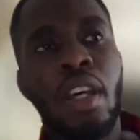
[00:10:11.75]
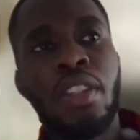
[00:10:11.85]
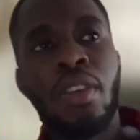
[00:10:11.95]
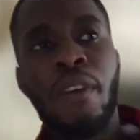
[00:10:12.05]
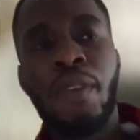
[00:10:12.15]

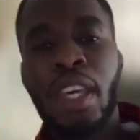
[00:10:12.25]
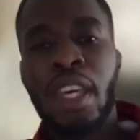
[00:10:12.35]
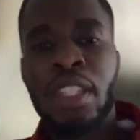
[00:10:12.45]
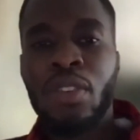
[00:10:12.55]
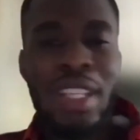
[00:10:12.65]
So I think
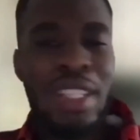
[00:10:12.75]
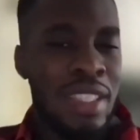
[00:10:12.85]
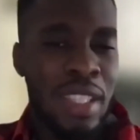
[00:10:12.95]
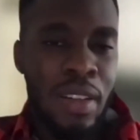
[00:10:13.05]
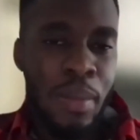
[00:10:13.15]
it's not
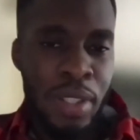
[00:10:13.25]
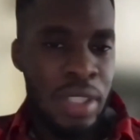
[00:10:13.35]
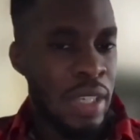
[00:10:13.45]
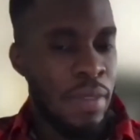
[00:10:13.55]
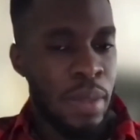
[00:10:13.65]
necessarily about
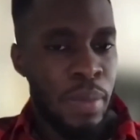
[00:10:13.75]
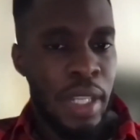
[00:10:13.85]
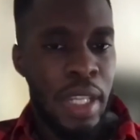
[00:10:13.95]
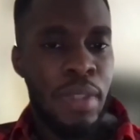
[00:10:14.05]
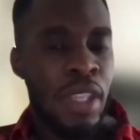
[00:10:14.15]
just having the
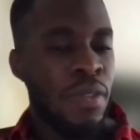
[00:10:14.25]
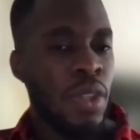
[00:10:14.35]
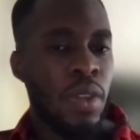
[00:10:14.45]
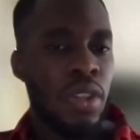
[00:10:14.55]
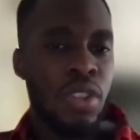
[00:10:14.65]
brand names. If
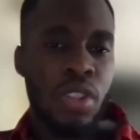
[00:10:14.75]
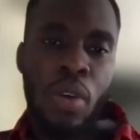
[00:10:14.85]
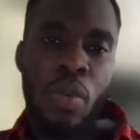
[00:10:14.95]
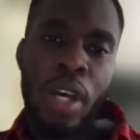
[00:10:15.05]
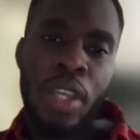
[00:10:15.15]
you can
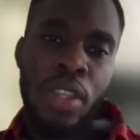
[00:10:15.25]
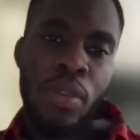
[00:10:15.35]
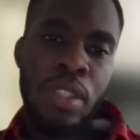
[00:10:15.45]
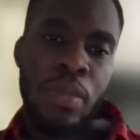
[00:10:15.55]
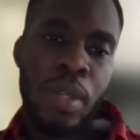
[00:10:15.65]
show why
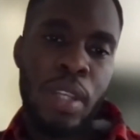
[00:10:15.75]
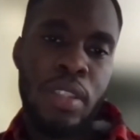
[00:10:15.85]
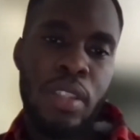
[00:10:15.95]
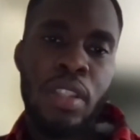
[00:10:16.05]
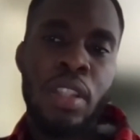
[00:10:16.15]
you as a
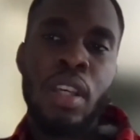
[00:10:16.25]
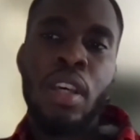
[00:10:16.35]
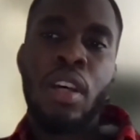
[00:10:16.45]
person